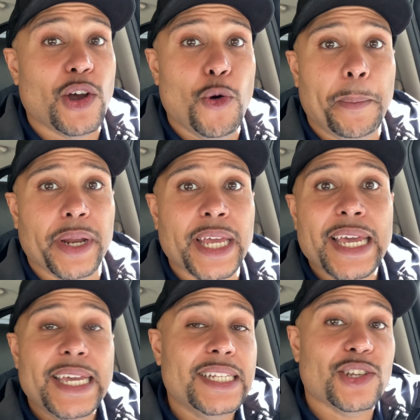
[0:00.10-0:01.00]
open.
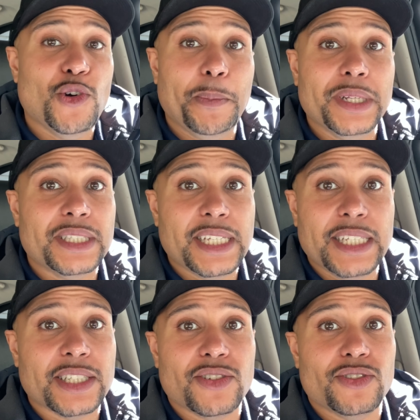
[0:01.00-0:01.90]
It's open
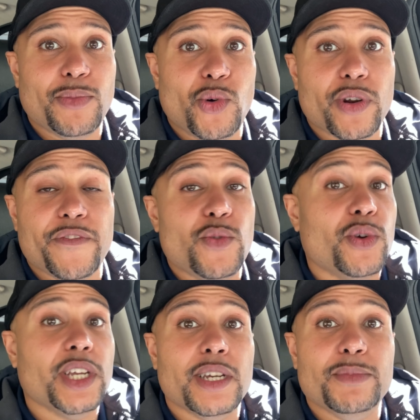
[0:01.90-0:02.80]
season on the border. If you
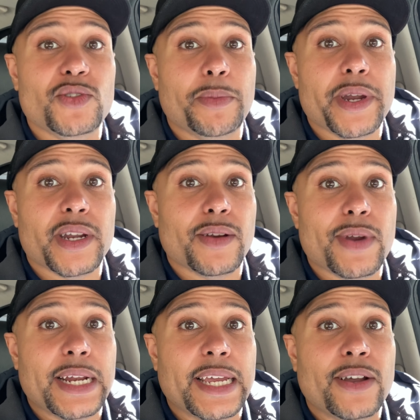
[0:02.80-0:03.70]
want to come to America
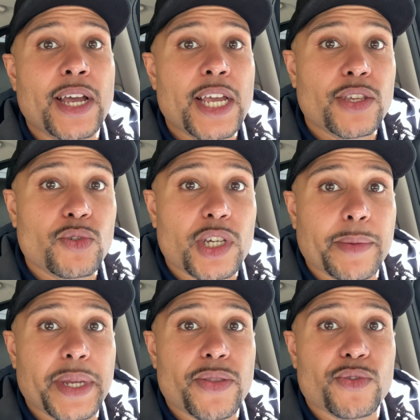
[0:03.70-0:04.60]
right now, you
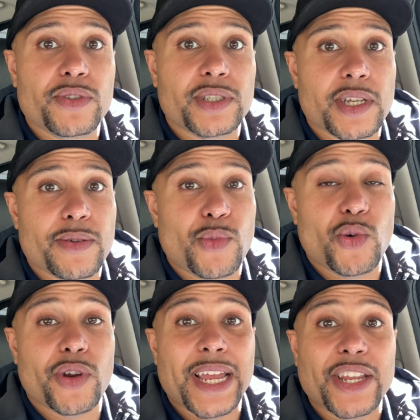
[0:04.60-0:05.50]
come in through the southern
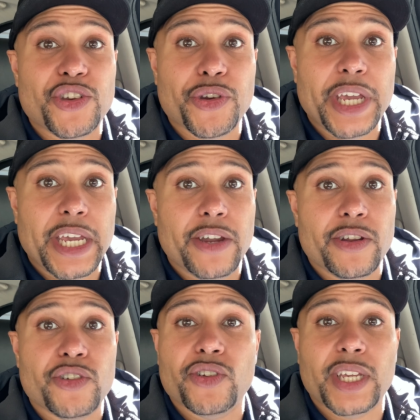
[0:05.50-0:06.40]
border and you're here.
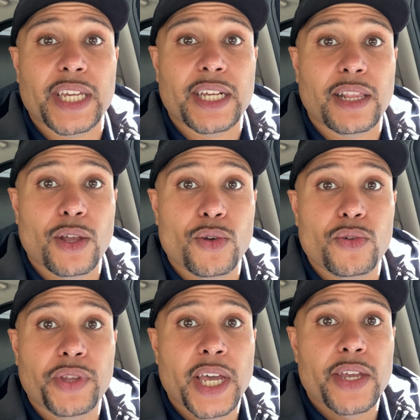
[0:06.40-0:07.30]
You're going to get
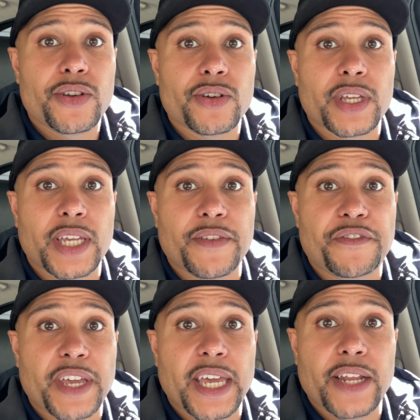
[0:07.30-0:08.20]
clothed, you're going to get
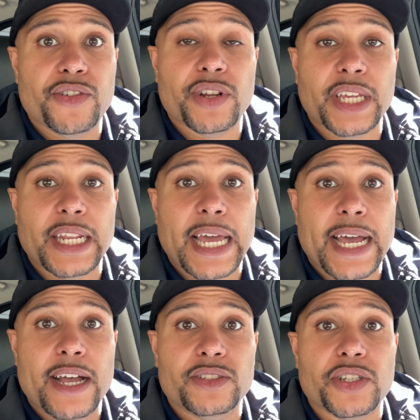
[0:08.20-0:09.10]
fed, you're going to get
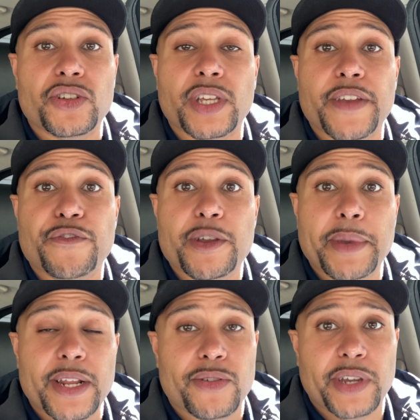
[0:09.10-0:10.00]
housed, and you're going to get free medical